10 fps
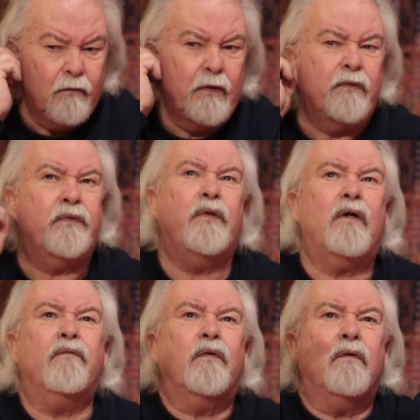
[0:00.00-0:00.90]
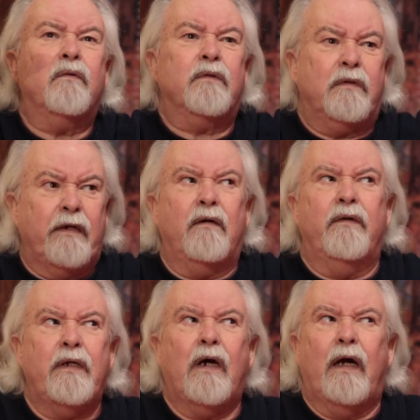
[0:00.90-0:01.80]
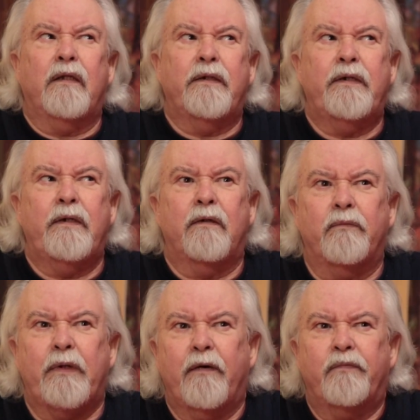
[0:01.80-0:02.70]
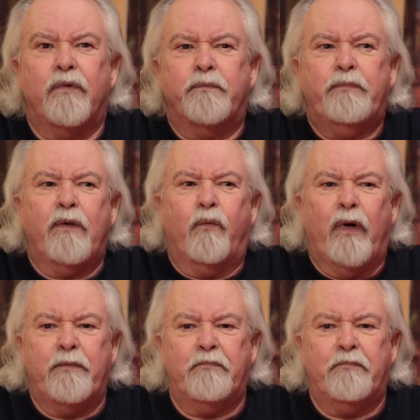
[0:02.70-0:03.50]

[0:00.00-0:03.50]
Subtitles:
When you think of those, like on the island here, we have those big white